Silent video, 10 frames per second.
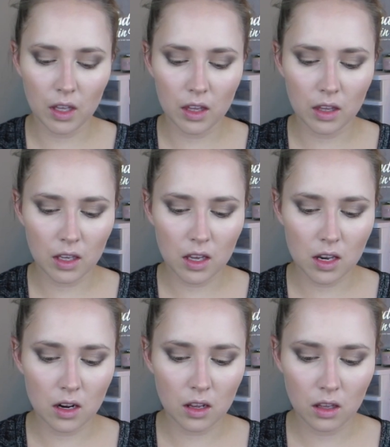And
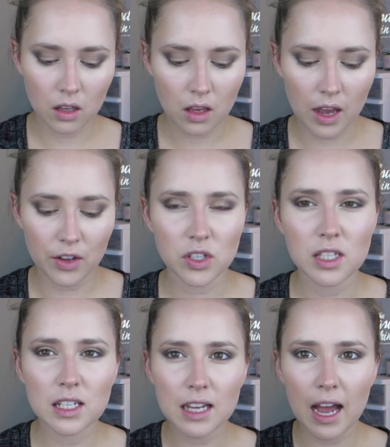then I just
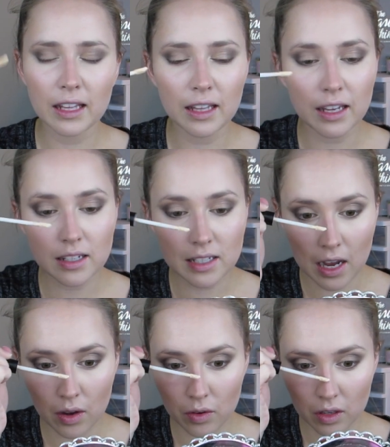need to highlight
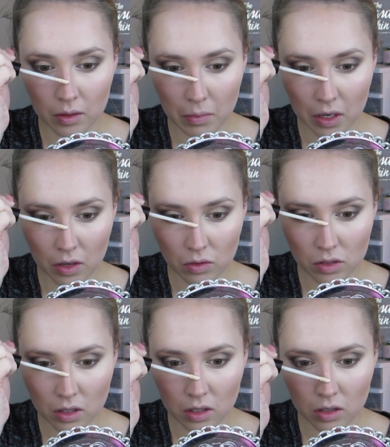down my
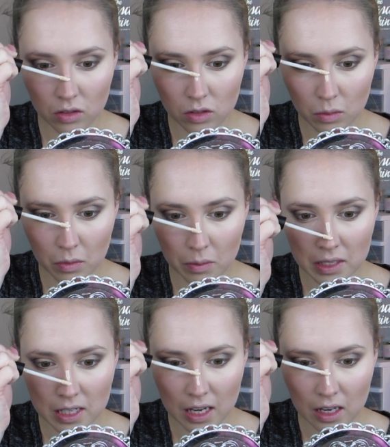nose a little, so I'm going to be
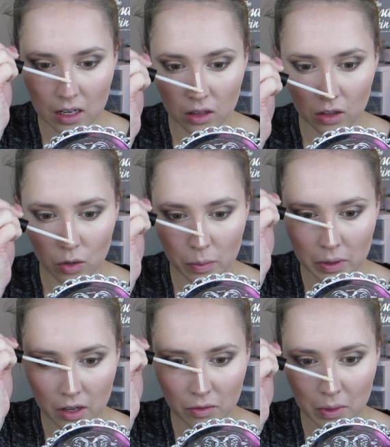taking a little
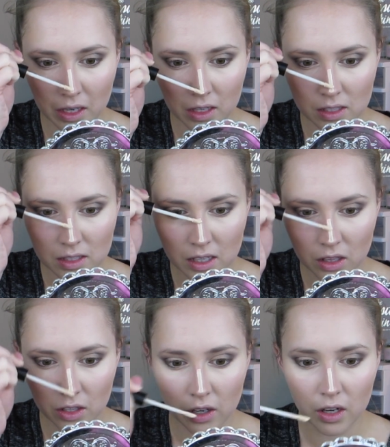bit of my
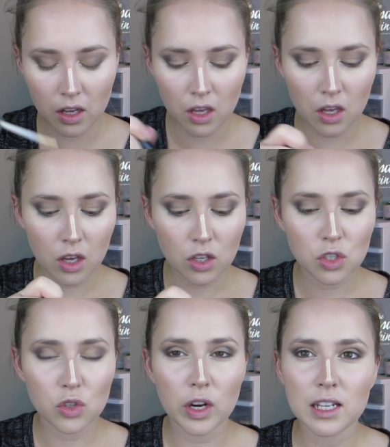concealer
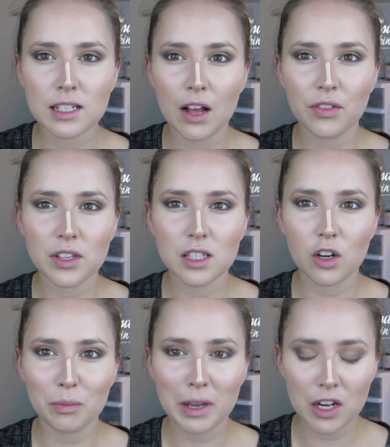straight down the
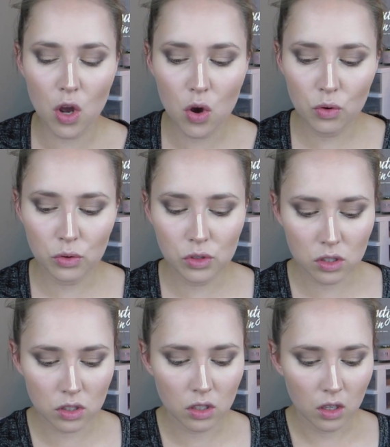center of my nose,